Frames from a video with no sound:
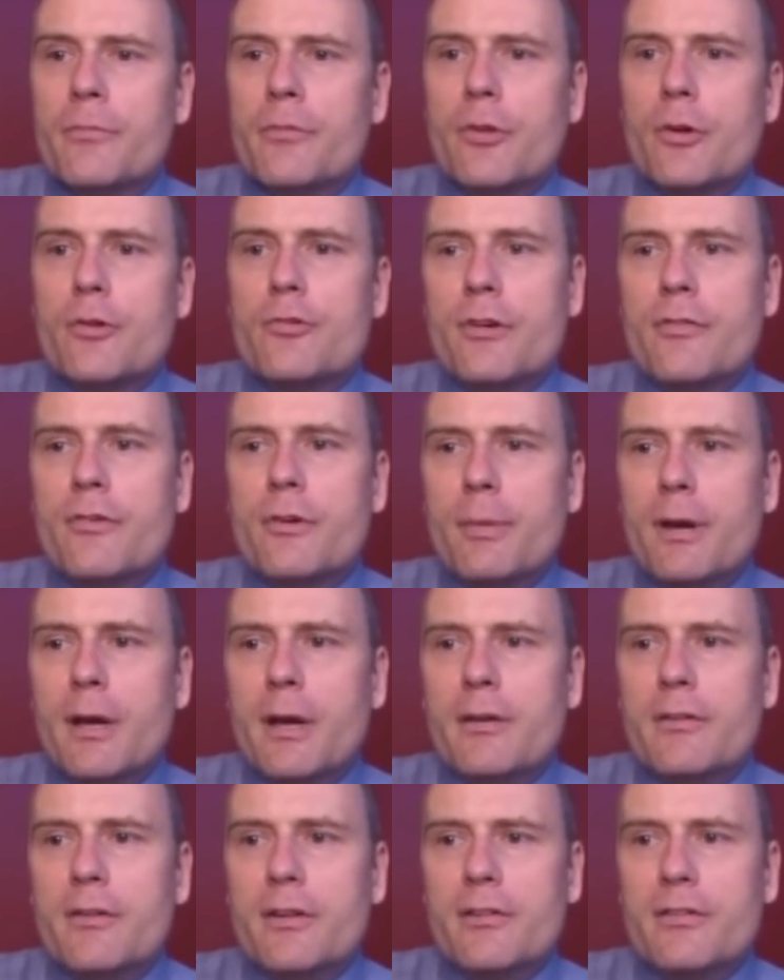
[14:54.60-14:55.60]
So, driven
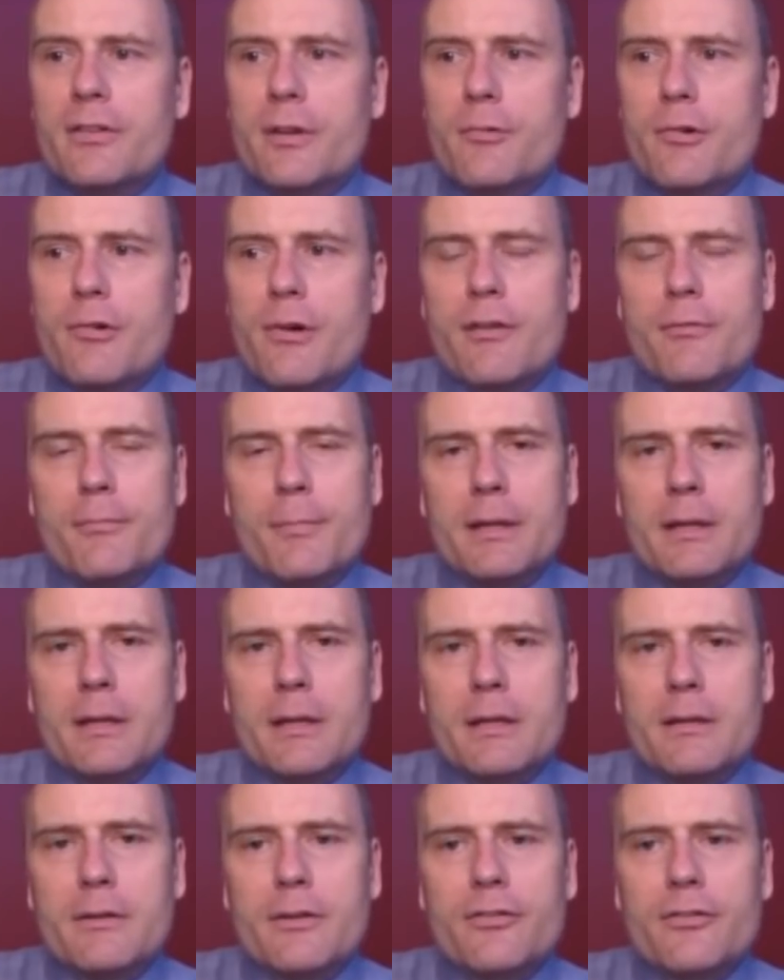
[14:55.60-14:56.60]
by DSM-derived
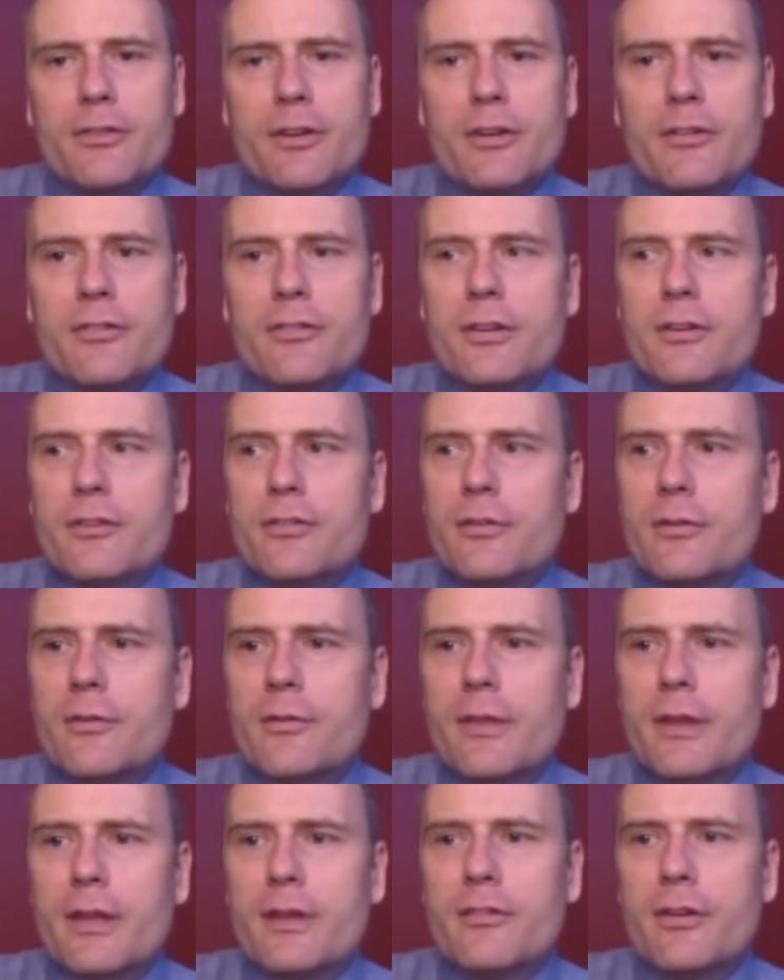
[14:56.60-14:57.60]
mental illness statistics,
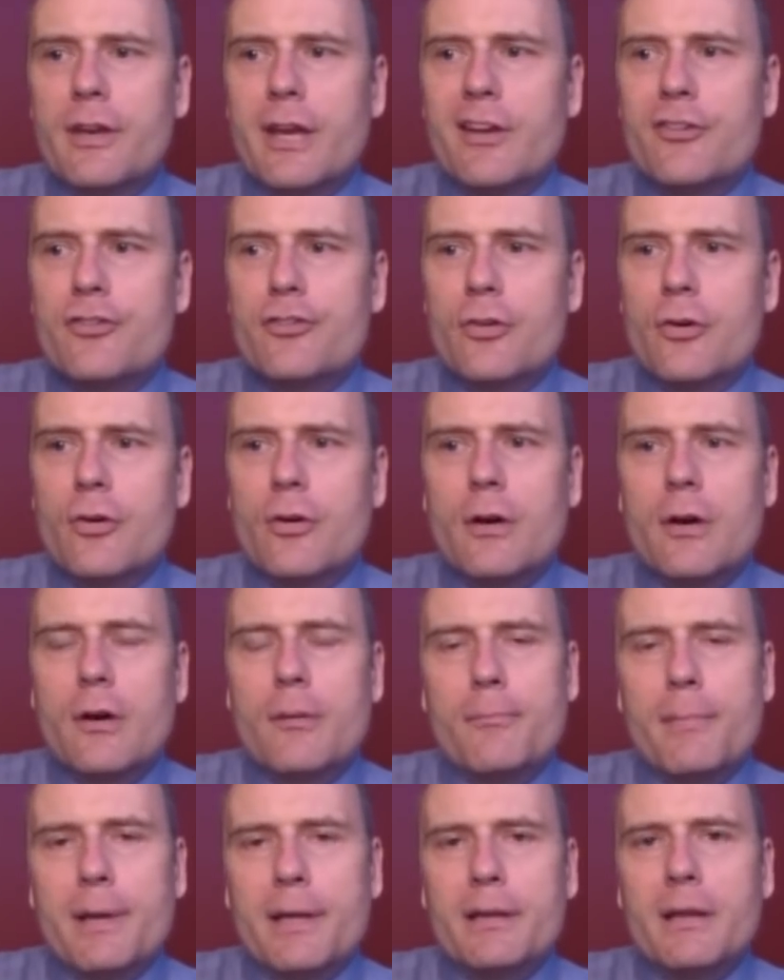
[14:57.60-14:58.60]
the international
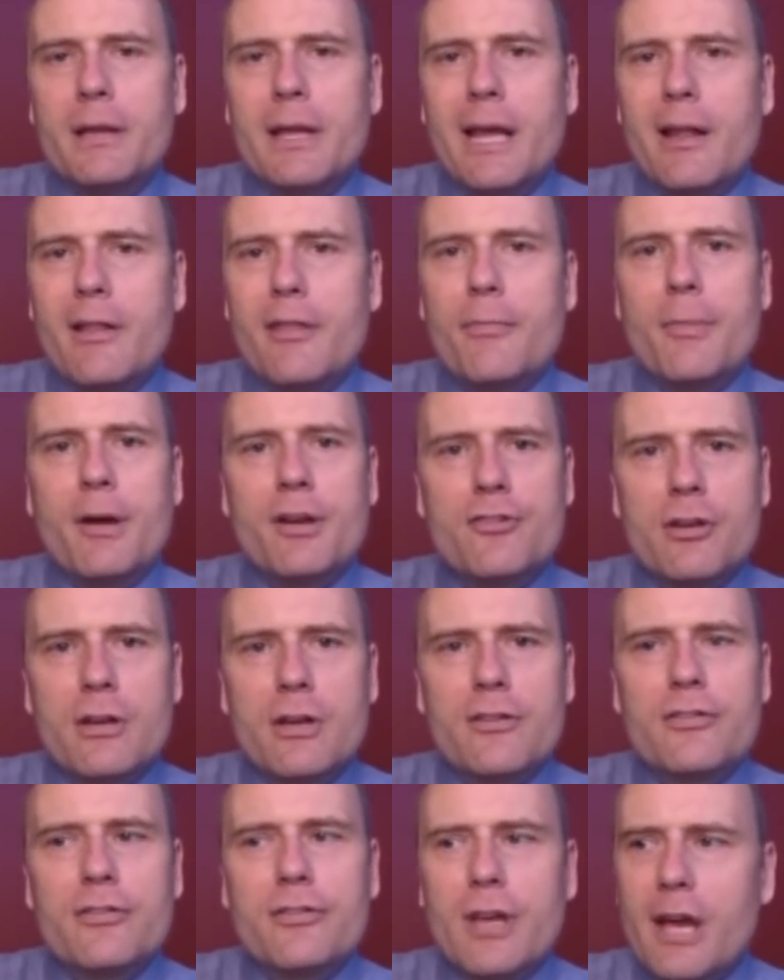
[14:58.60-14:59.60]
mental health budget
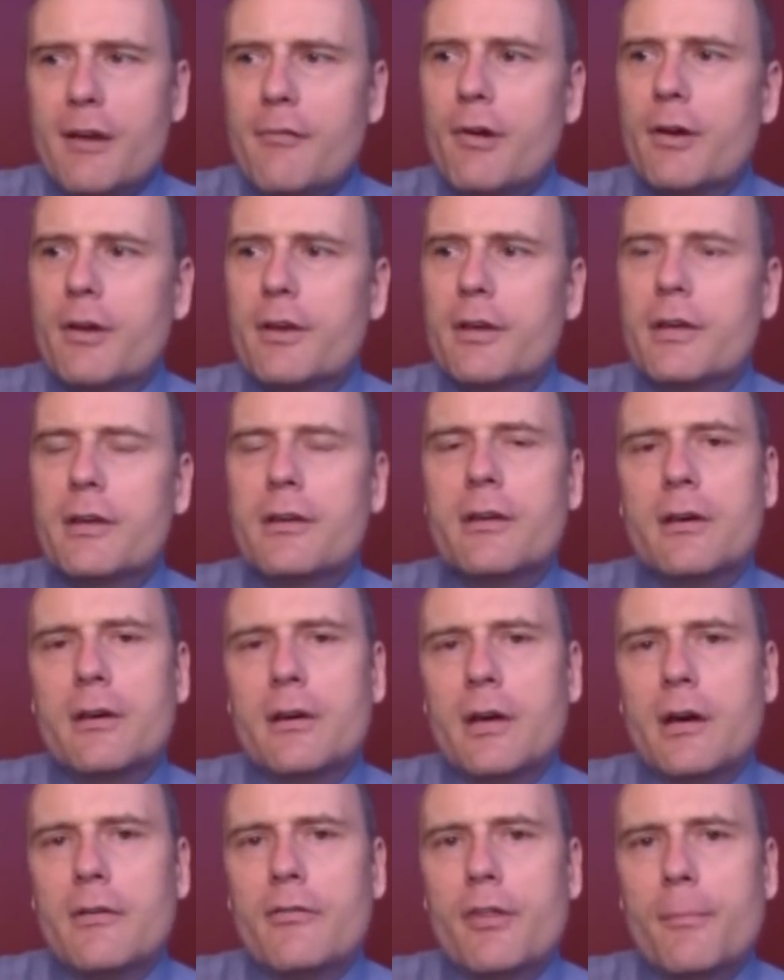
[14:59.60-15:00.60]
has skyrocketed
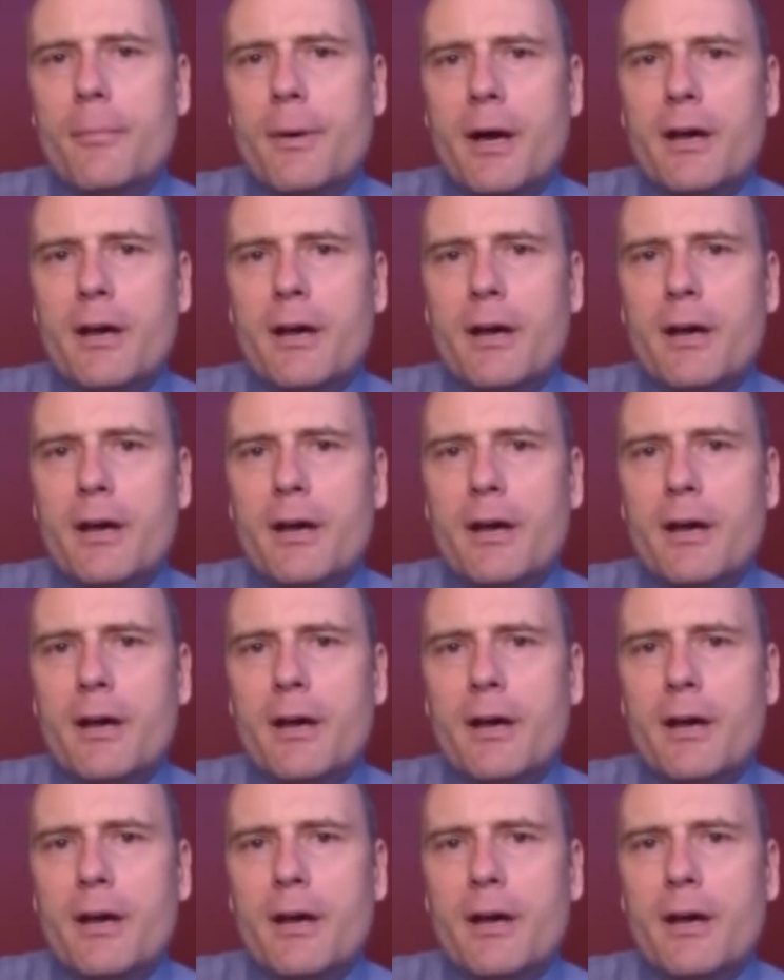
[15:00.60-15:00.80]
over the